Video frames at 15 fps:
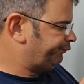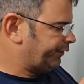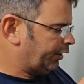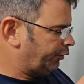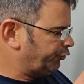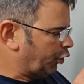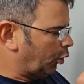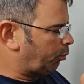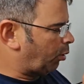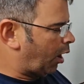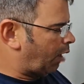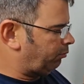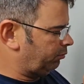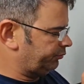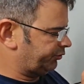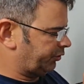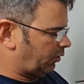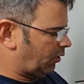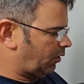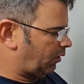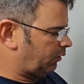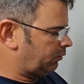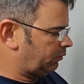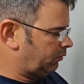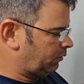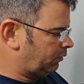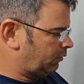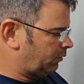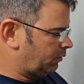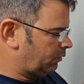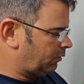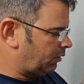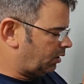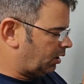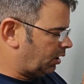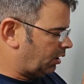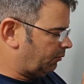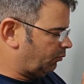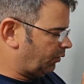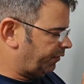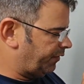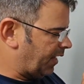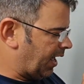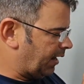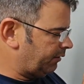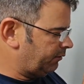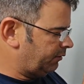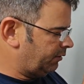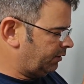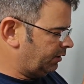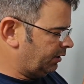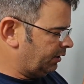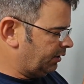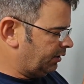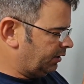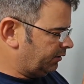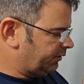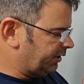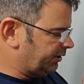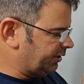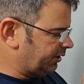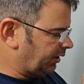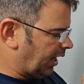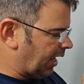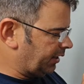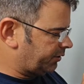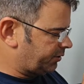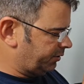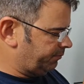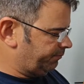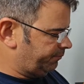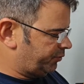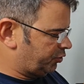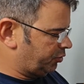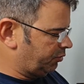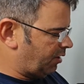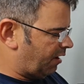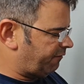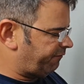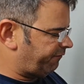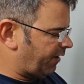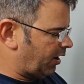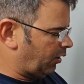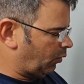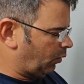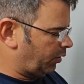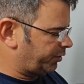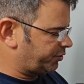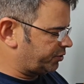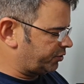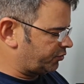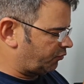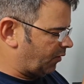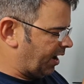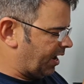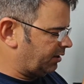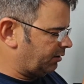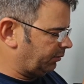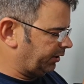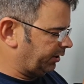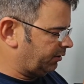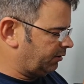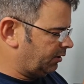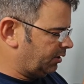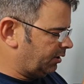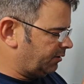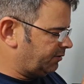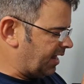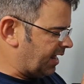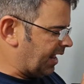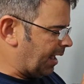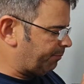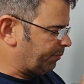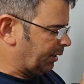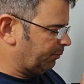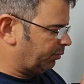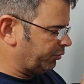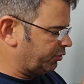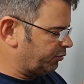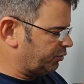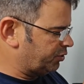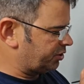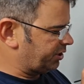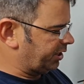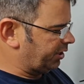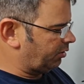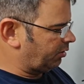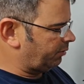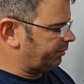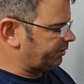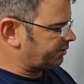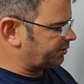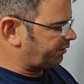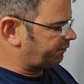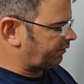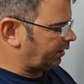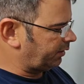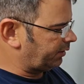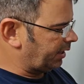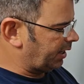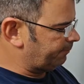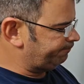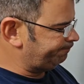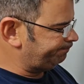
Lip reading: no problems at all with that. They did like to shoot off fireworks just randomly. Not at people, you would just hear them and stuff like that.